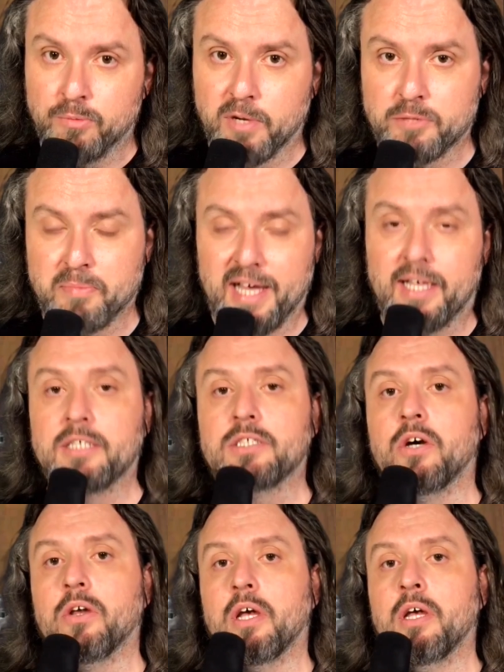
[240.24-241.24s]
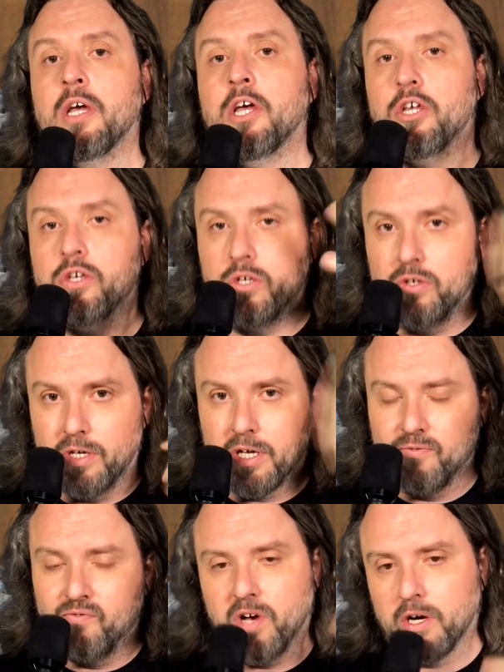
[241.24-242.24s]
much baking soda, you
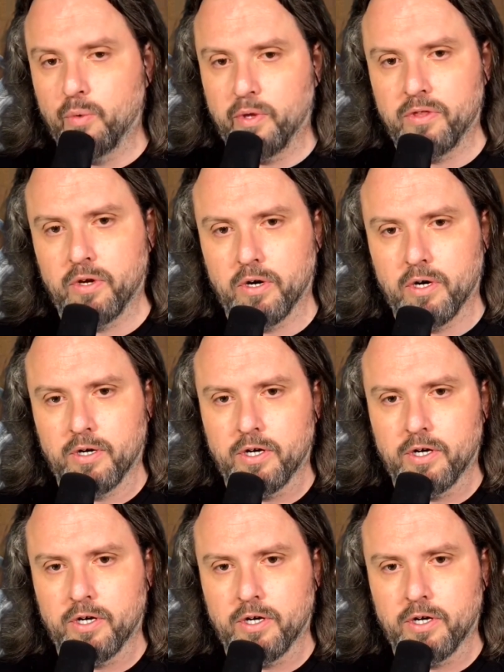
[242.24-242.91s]
can fuck with your